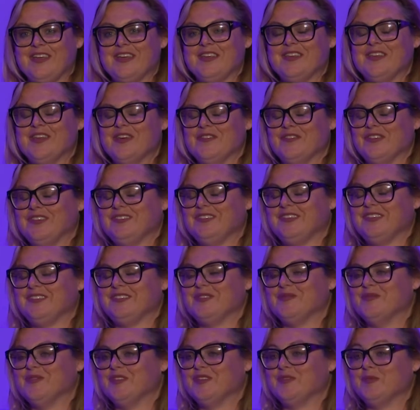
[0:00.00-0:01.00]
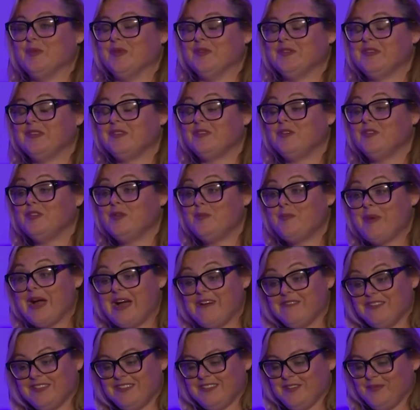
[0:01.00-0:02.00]
nervous system response is called the
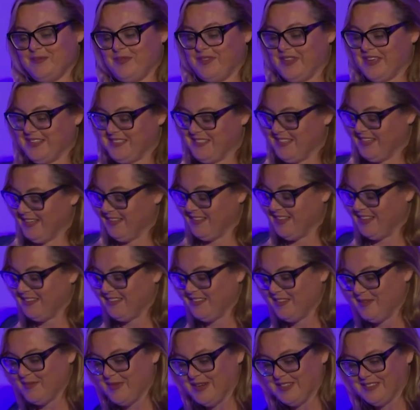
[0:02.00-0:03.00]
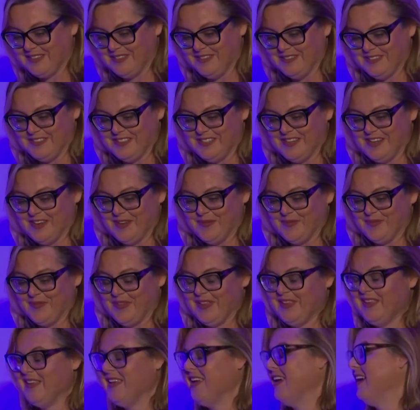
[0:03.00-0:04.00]
parasympathetic. That's the medical term.
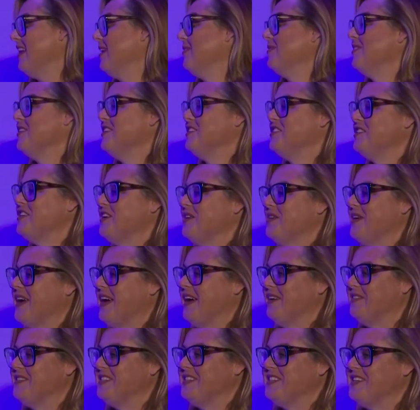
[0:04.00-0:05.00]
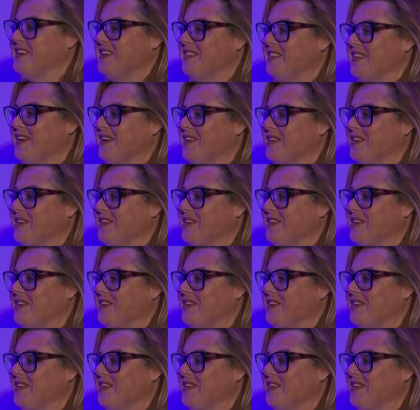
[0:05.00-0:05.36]
And I'm going to show you how to turn that